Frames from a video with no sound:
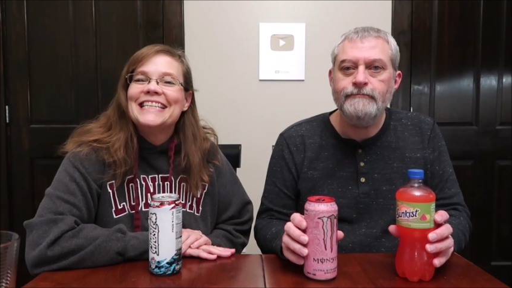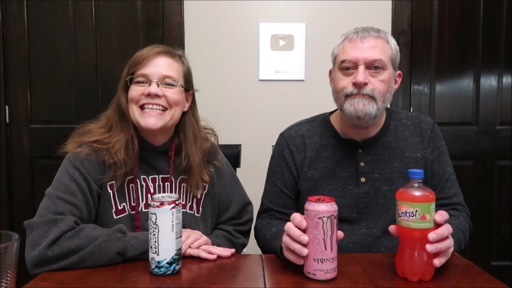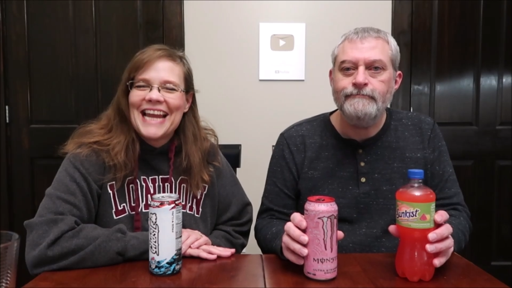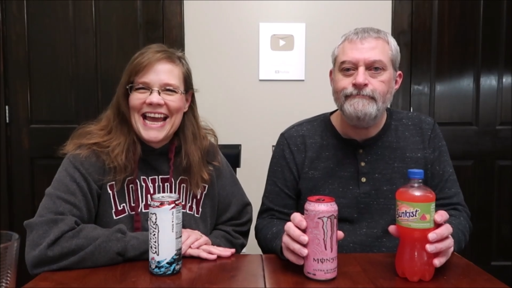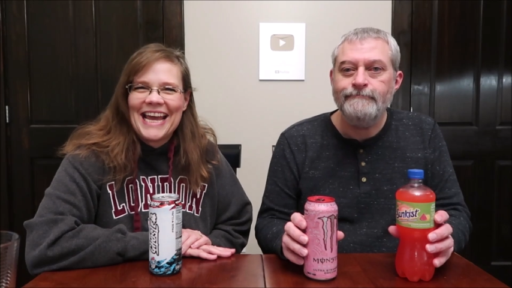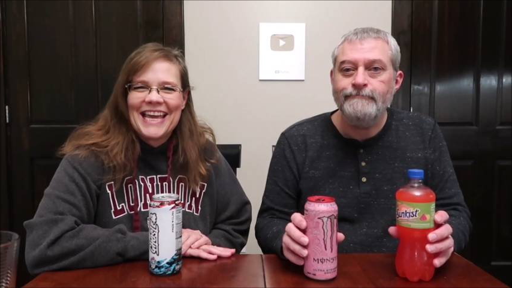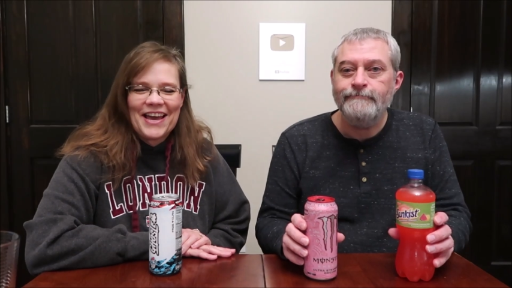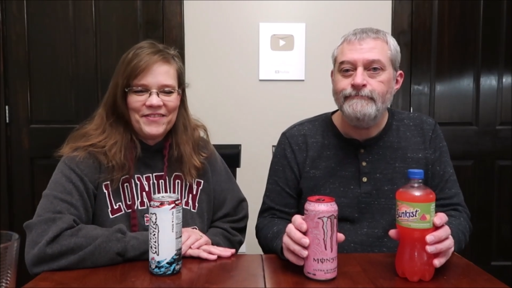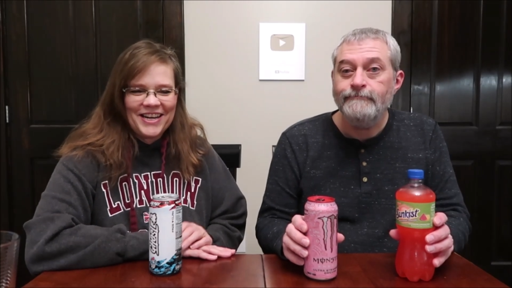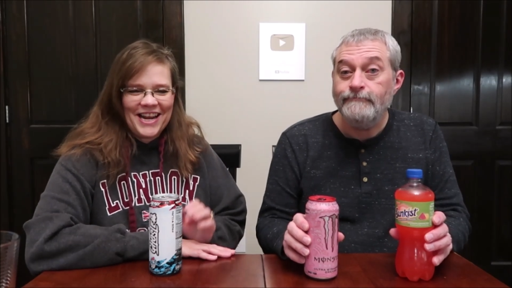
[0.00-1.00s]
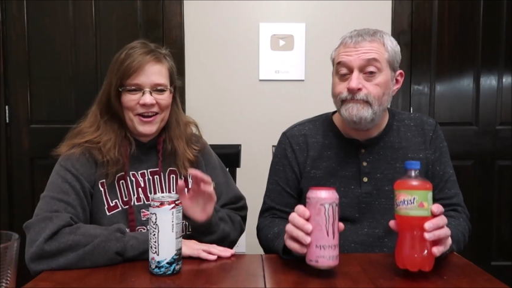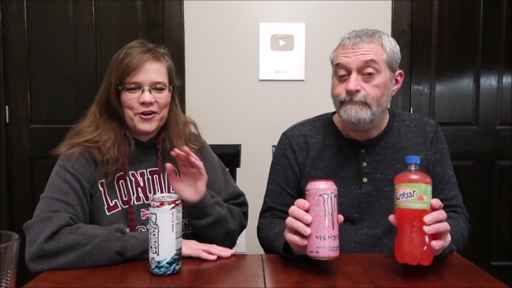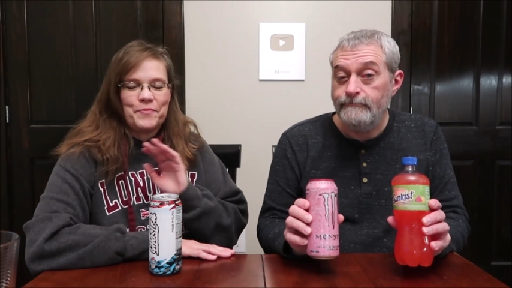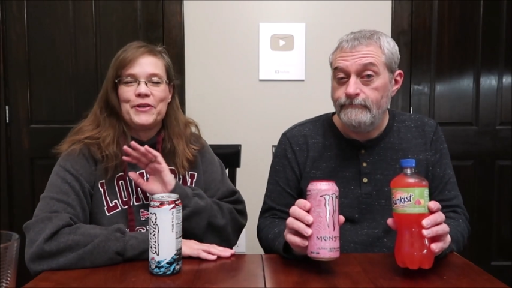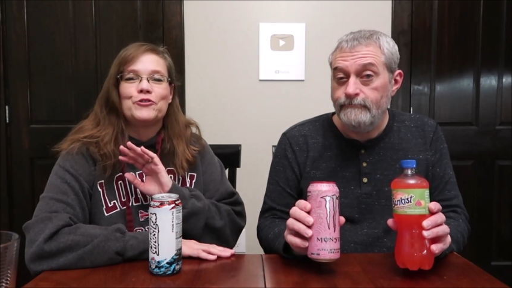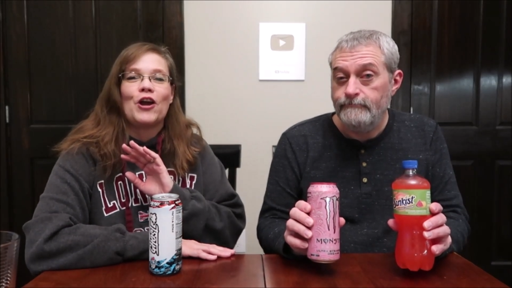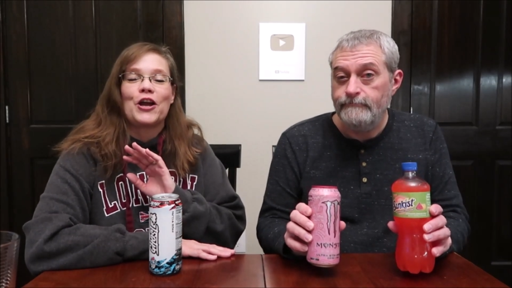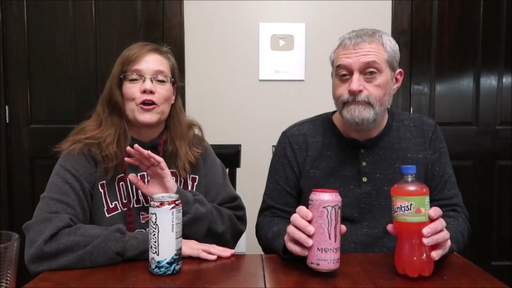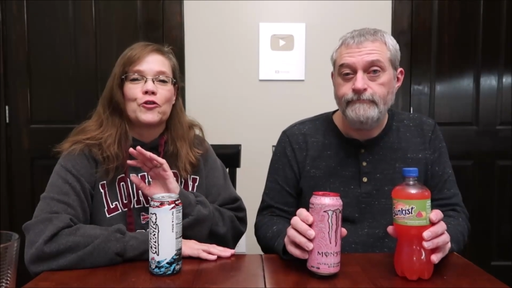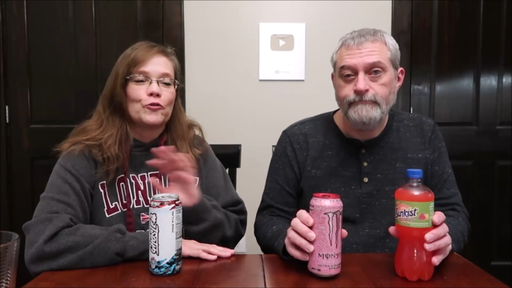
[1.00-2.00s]
Speaker 1: Today, Kevin and I are going to be
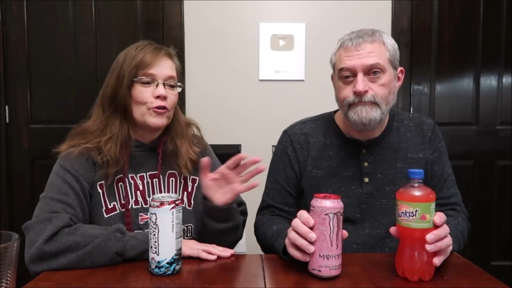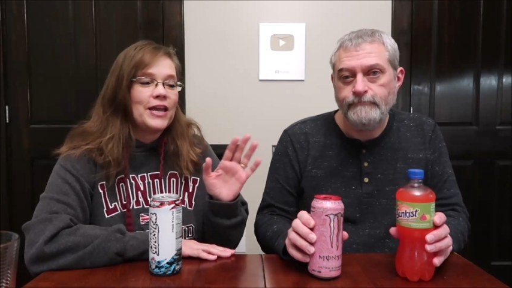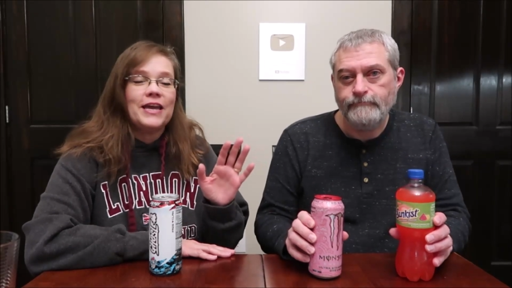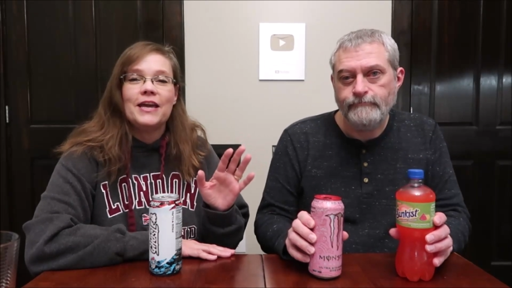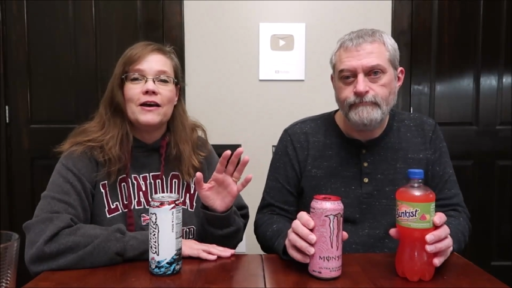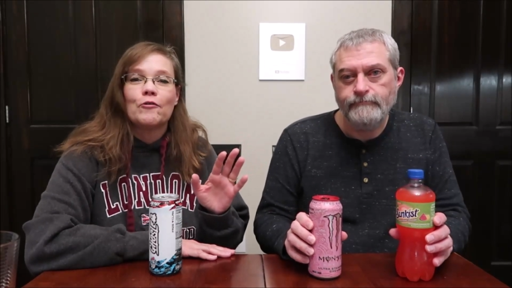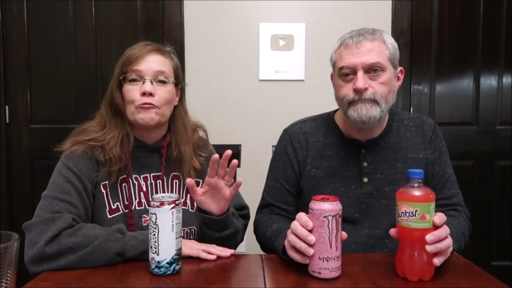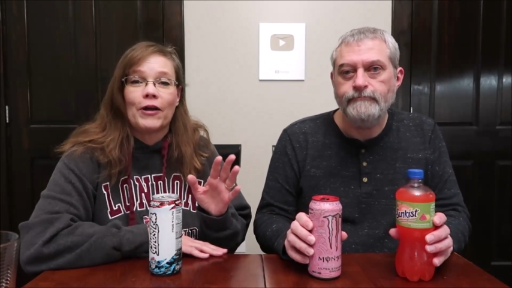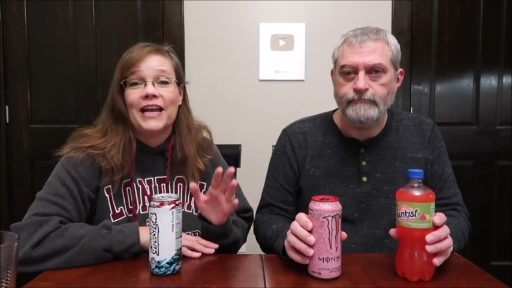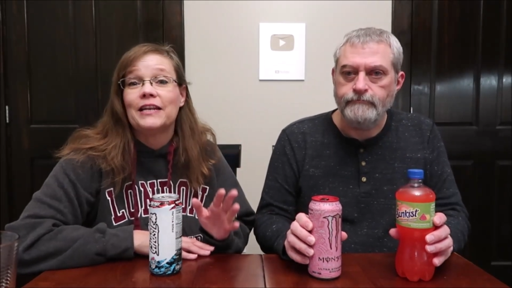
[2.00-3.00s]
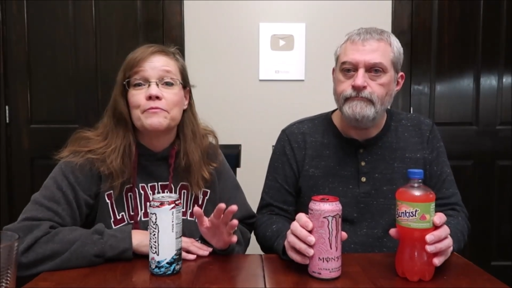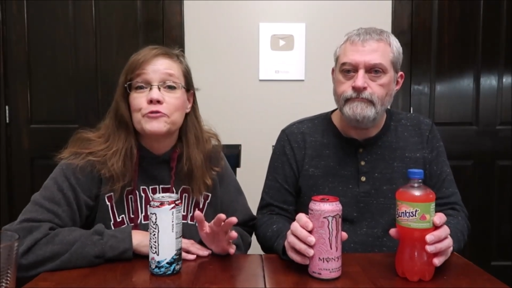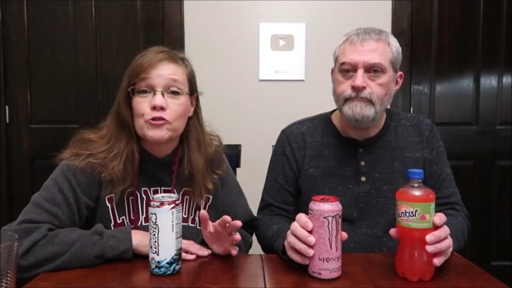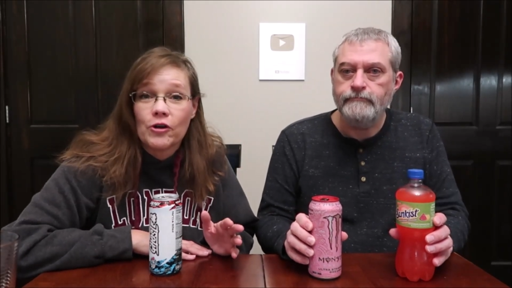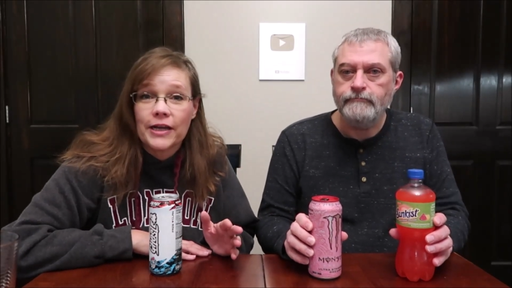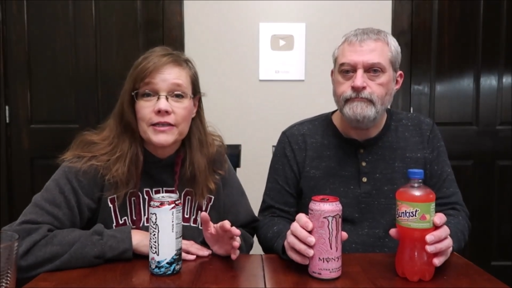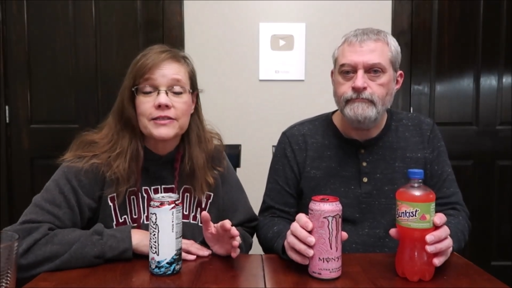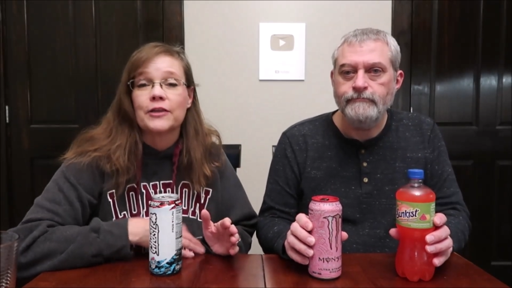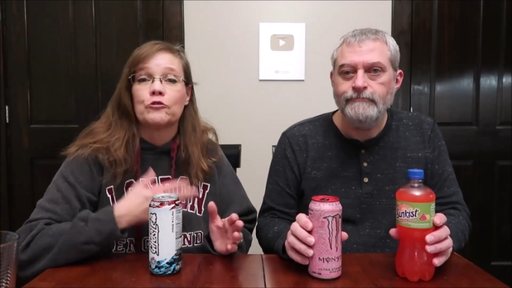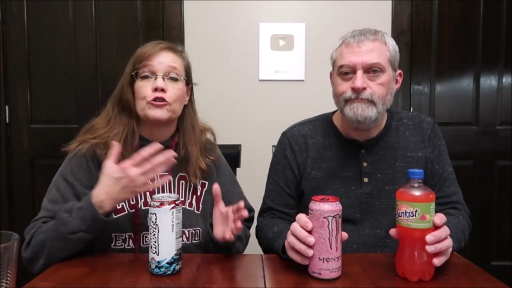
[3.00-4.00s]
trying three random drinks
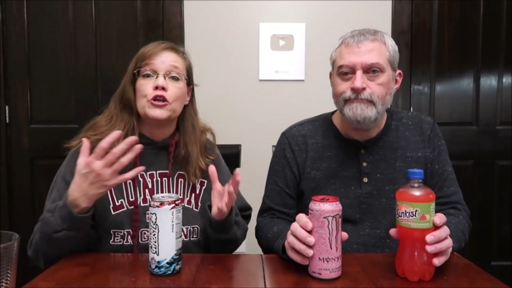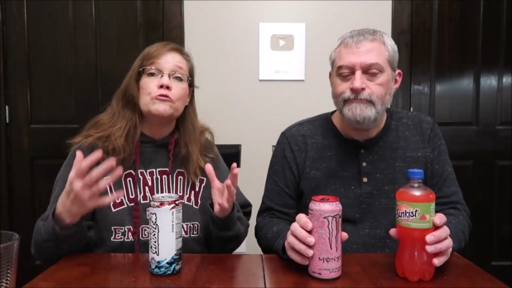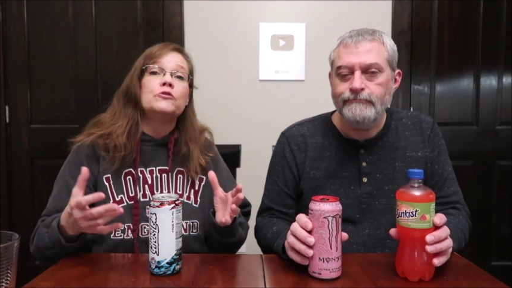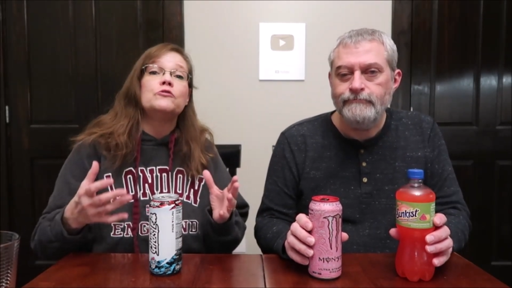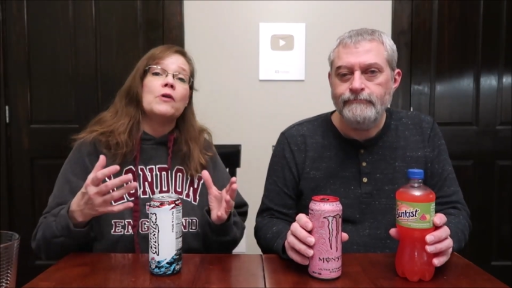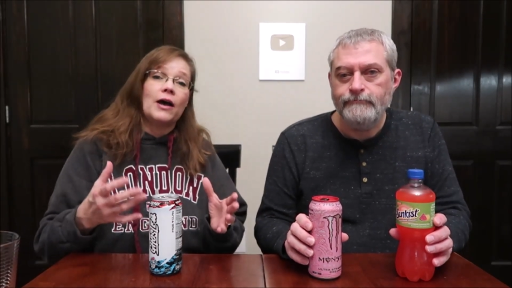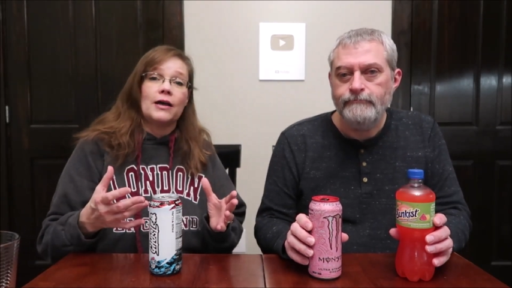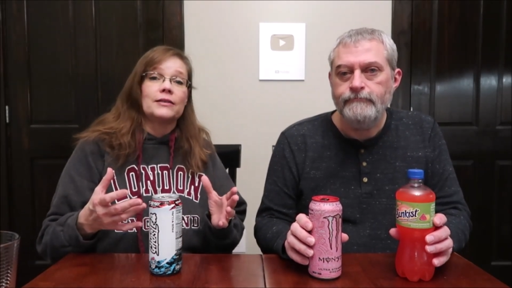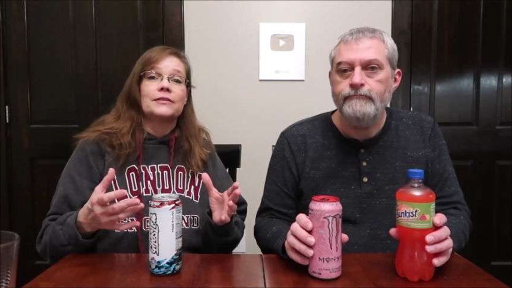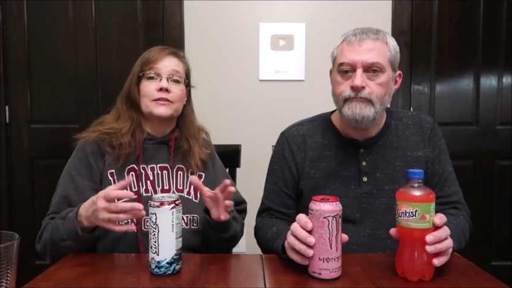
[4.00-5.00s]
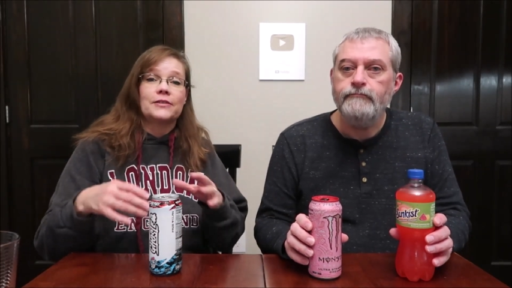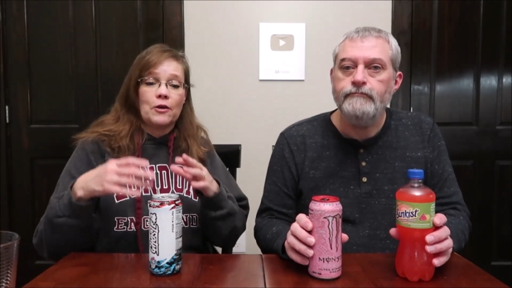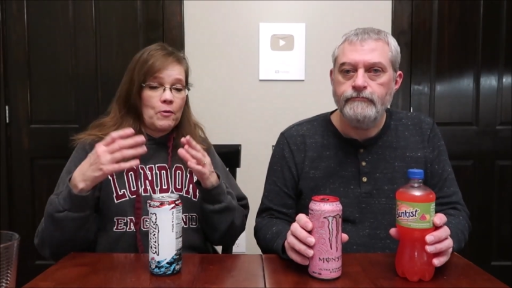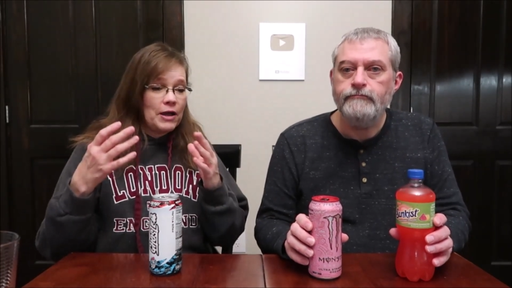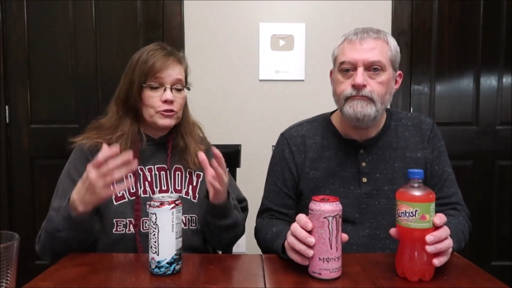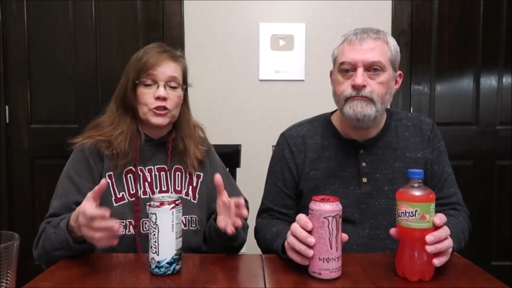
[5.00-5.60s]
that are new to us. So I